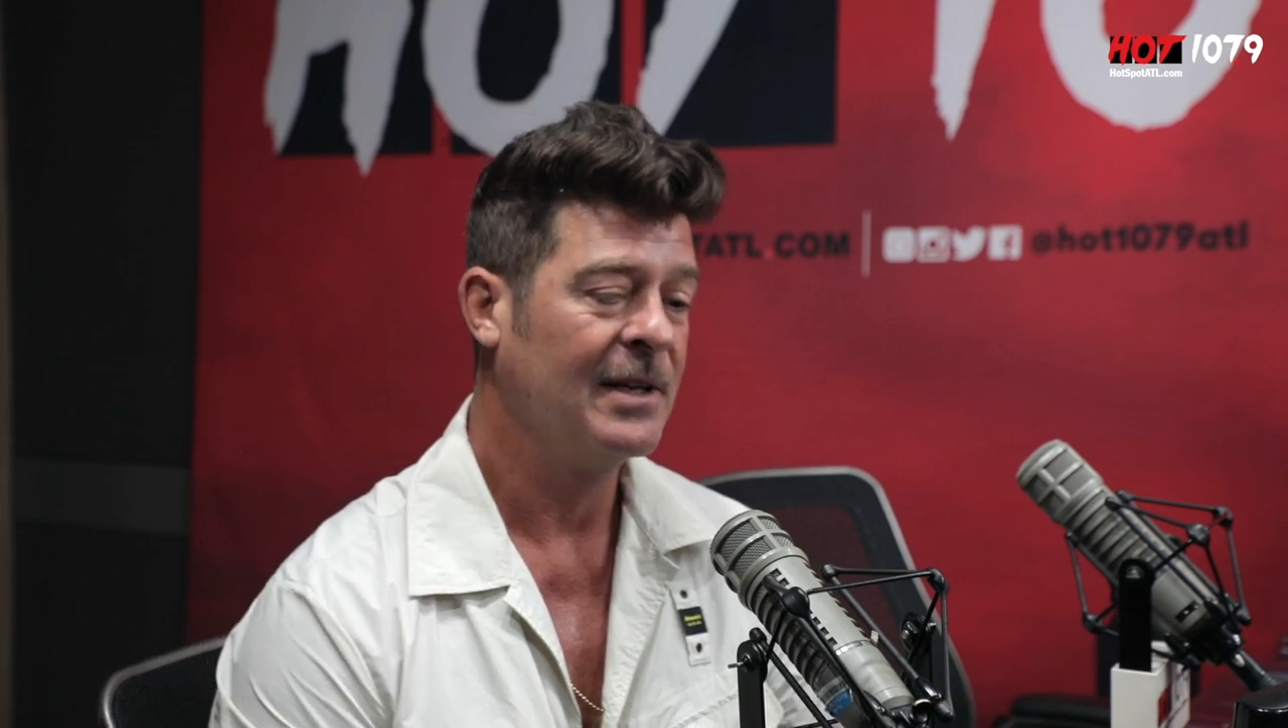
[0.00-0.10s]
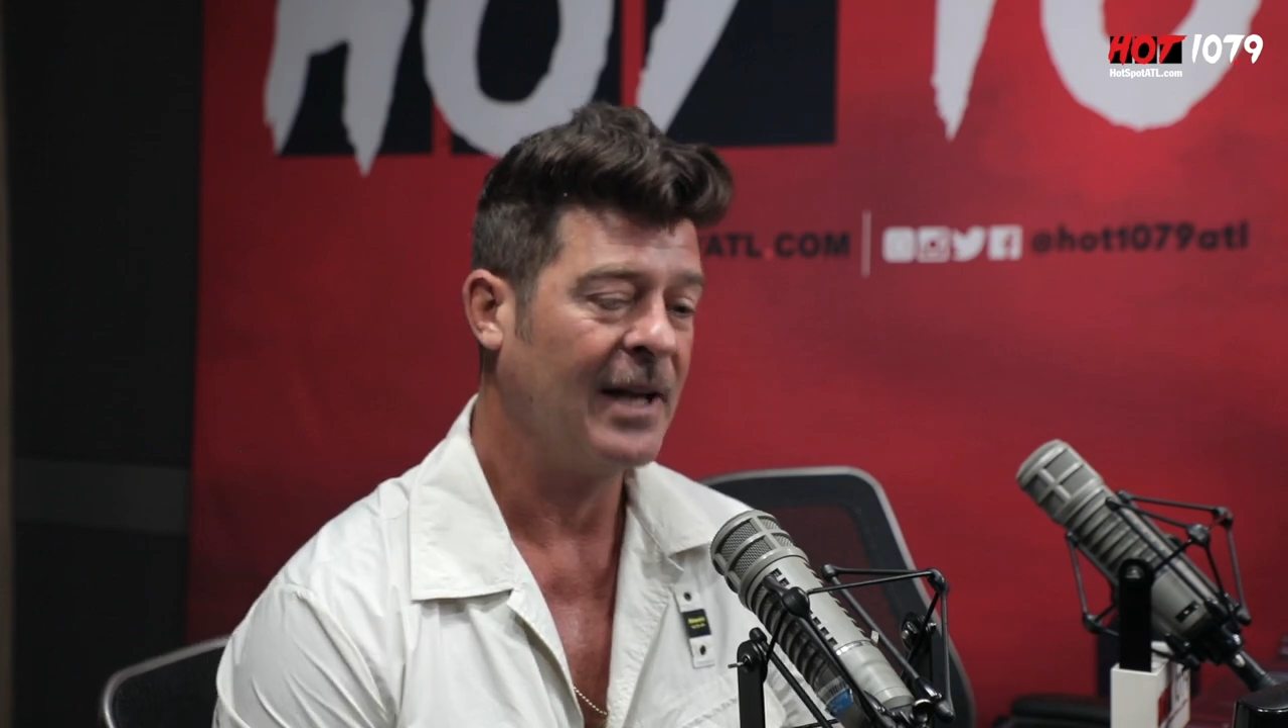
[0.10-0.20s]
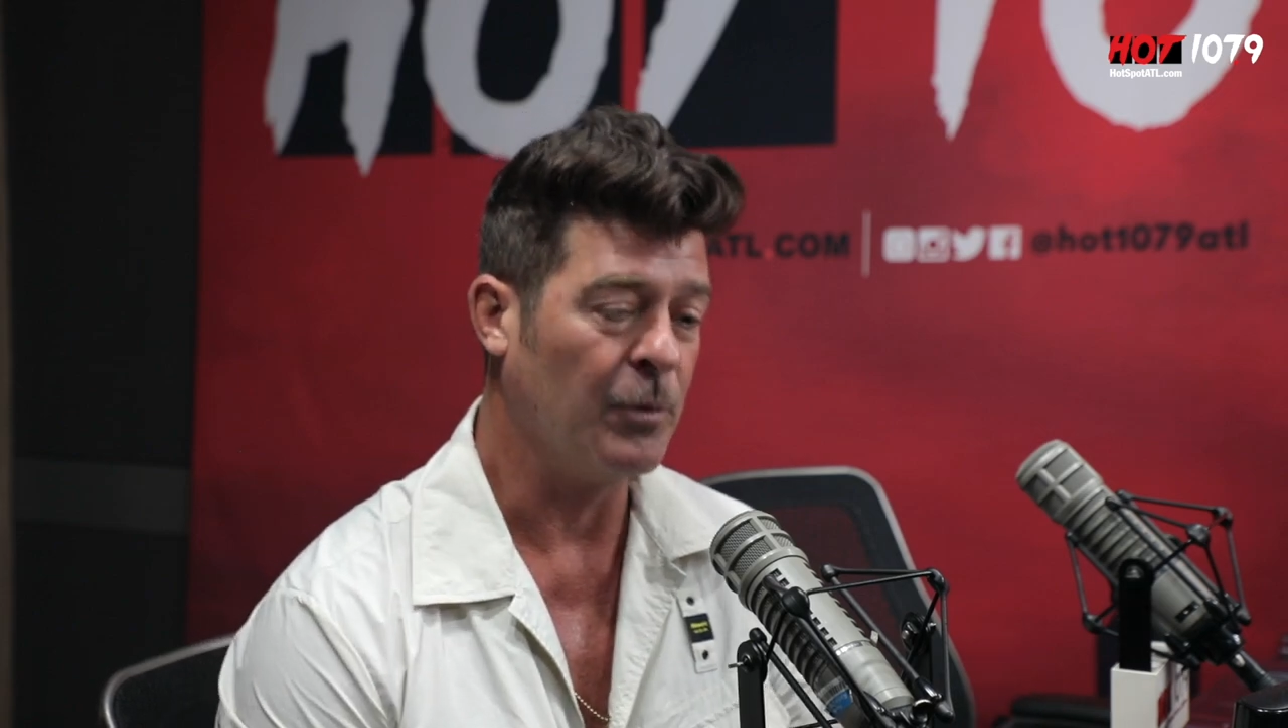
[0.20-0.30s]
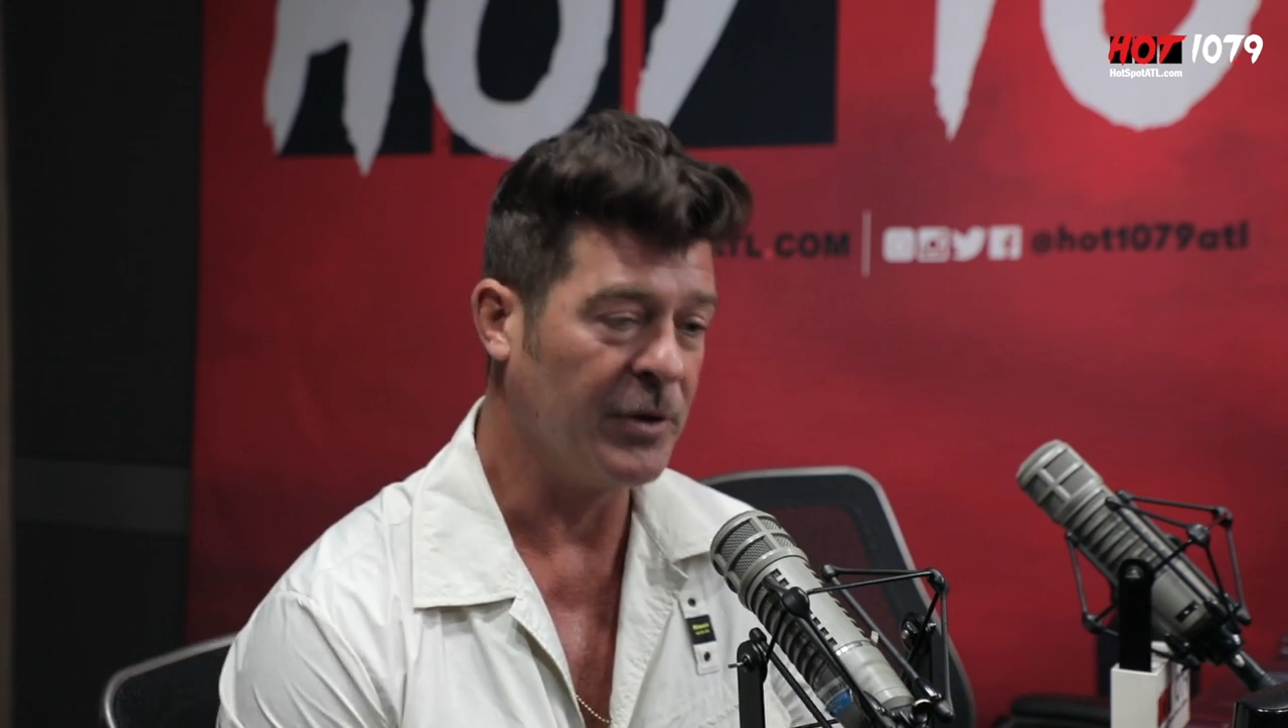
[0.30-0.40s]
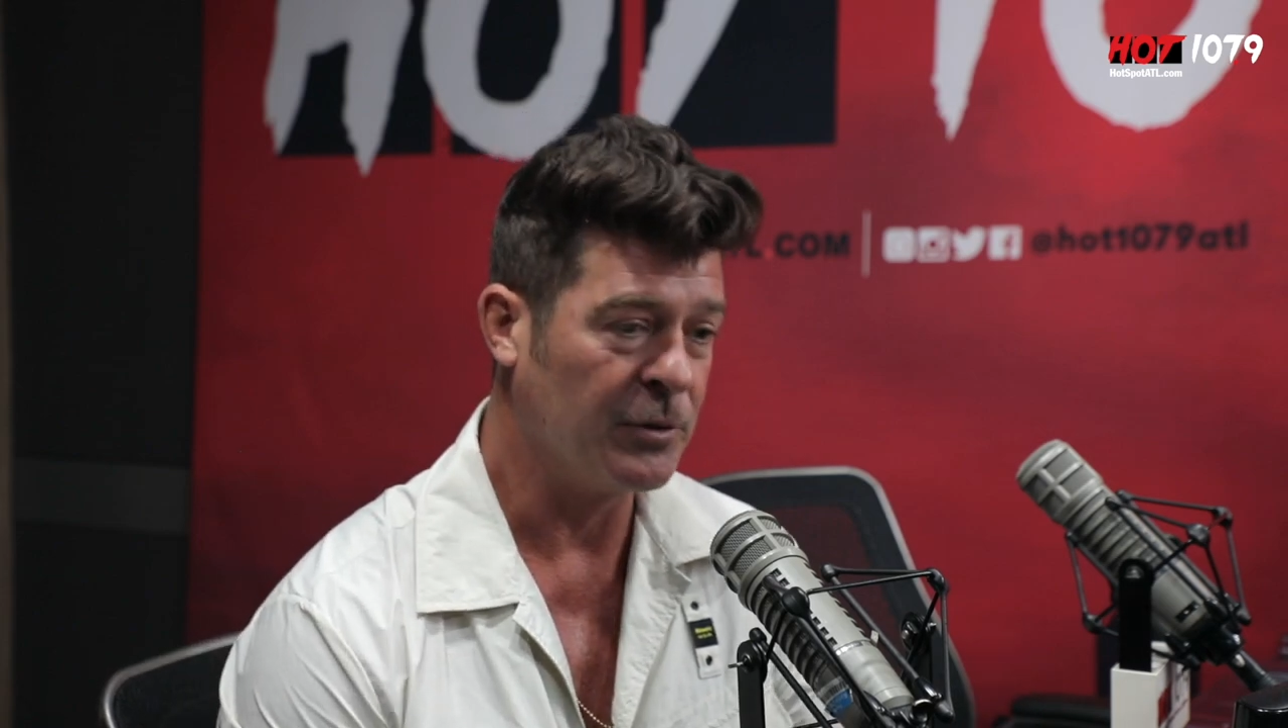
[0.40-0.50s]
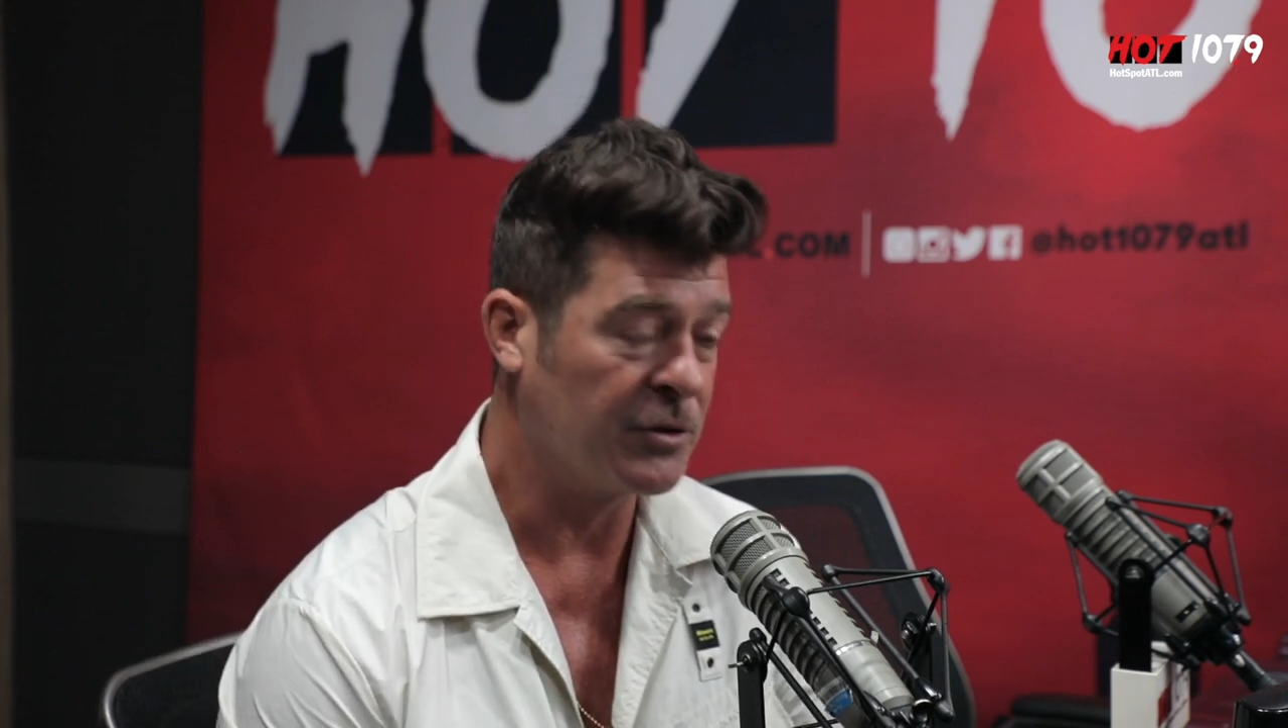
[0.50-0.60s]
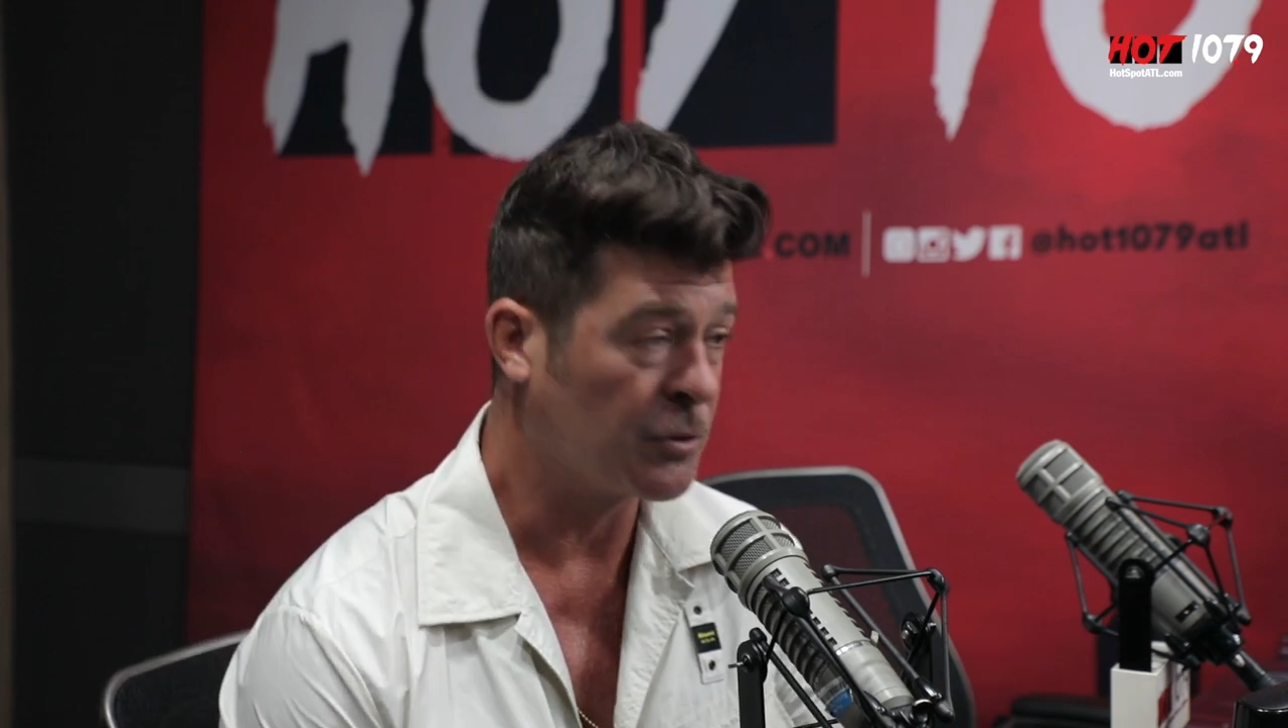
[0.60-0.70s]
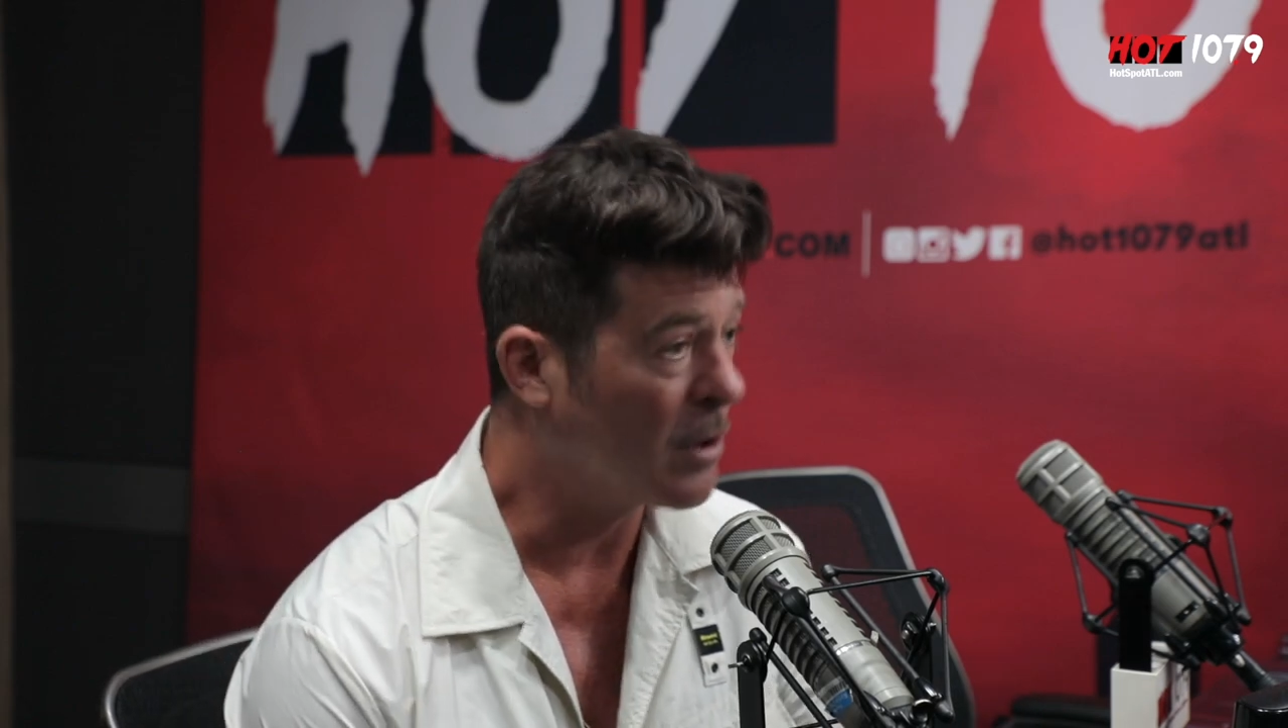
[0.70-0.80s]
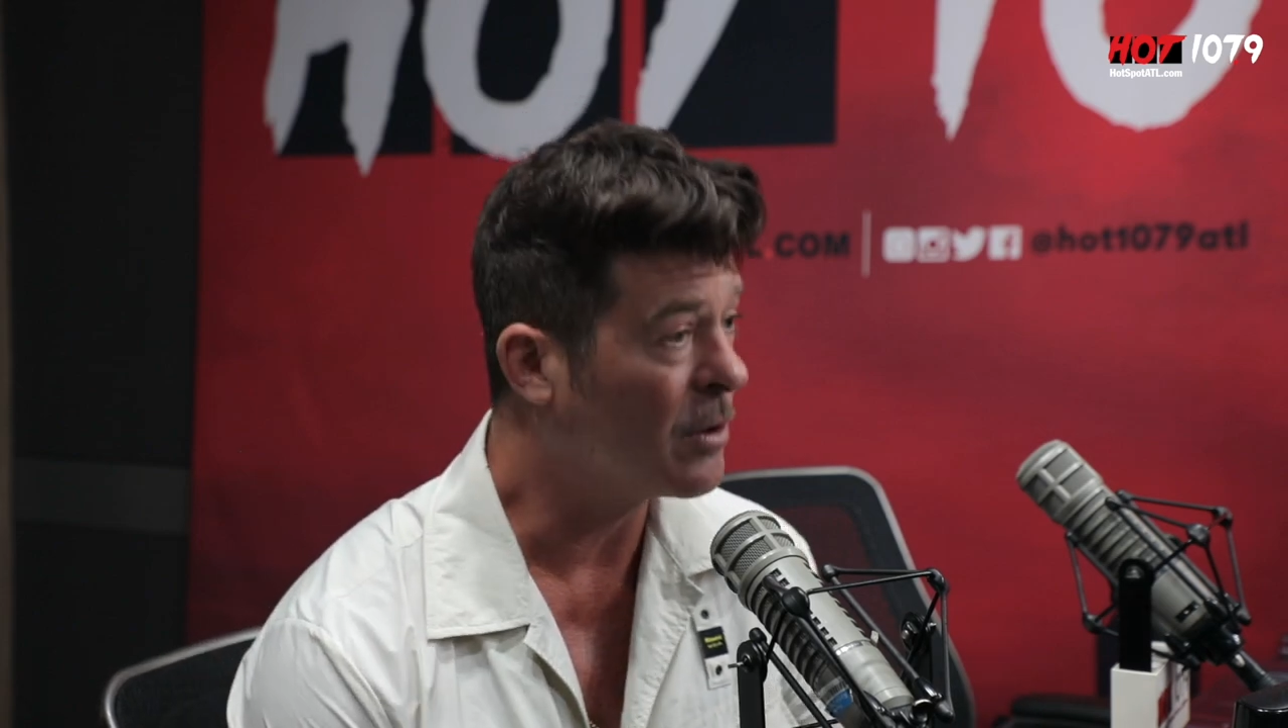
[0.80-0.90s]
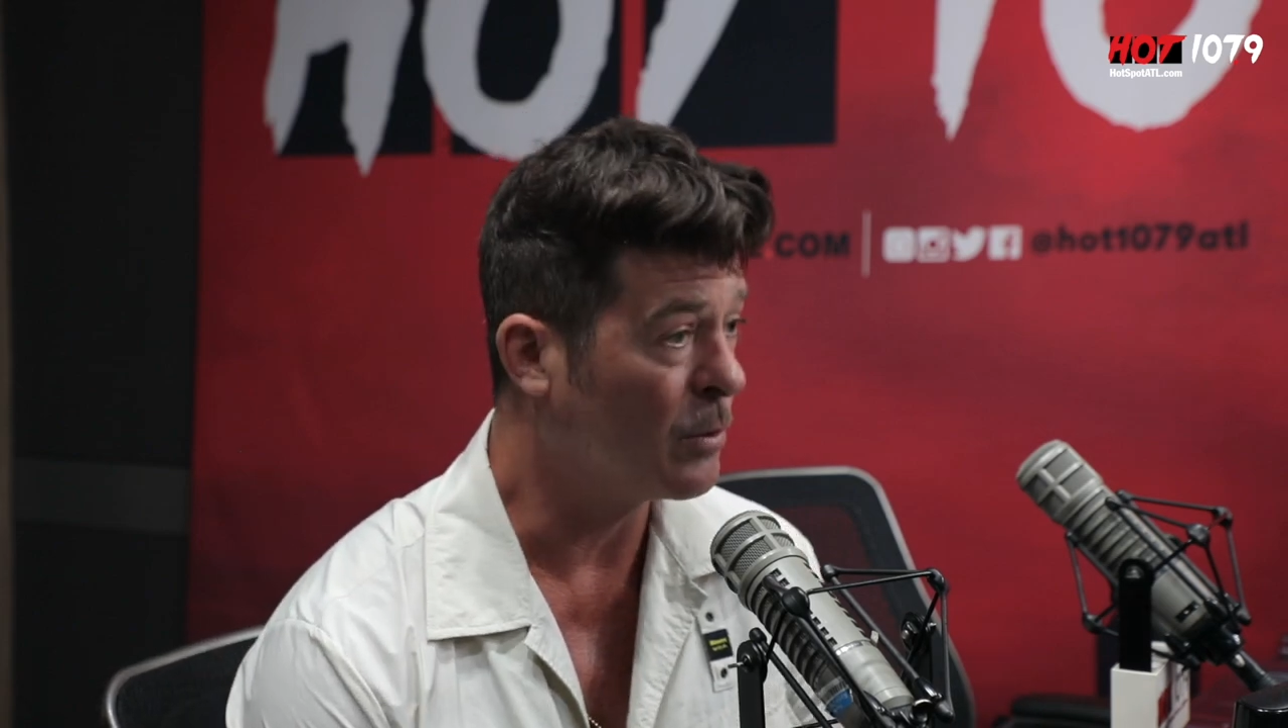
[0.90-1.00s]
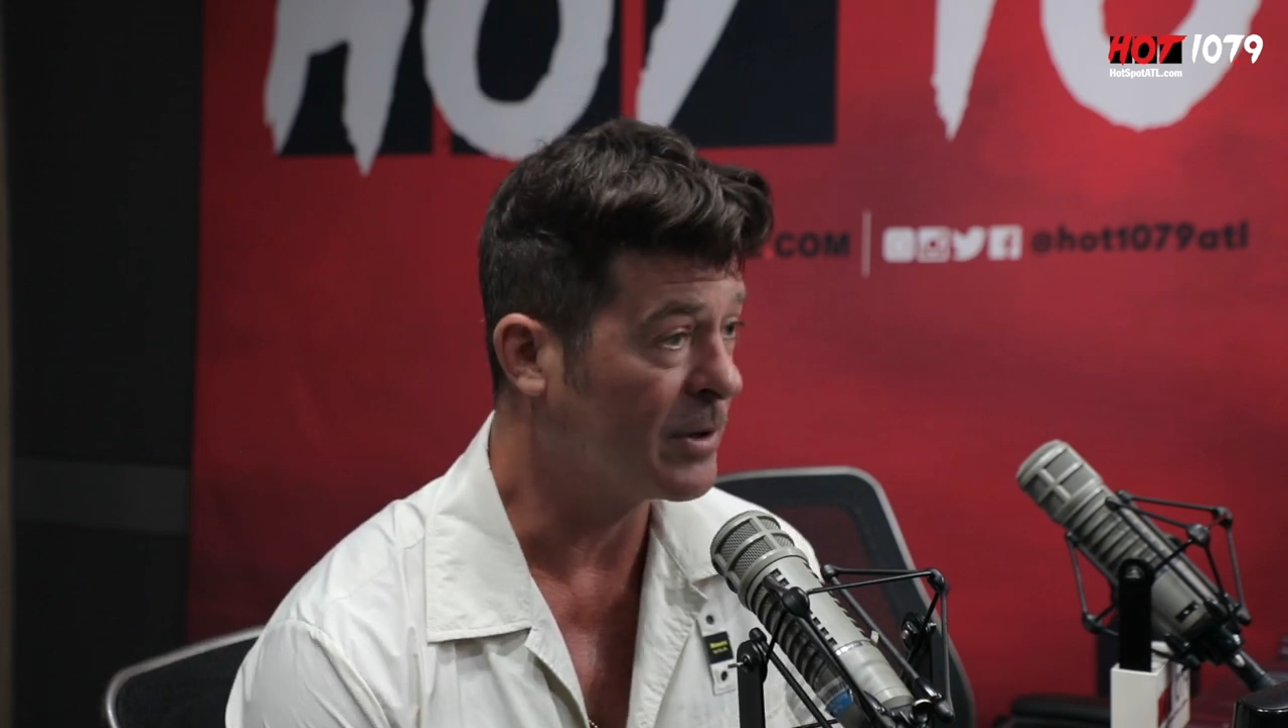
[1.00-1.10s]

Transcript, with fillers: and we do struggle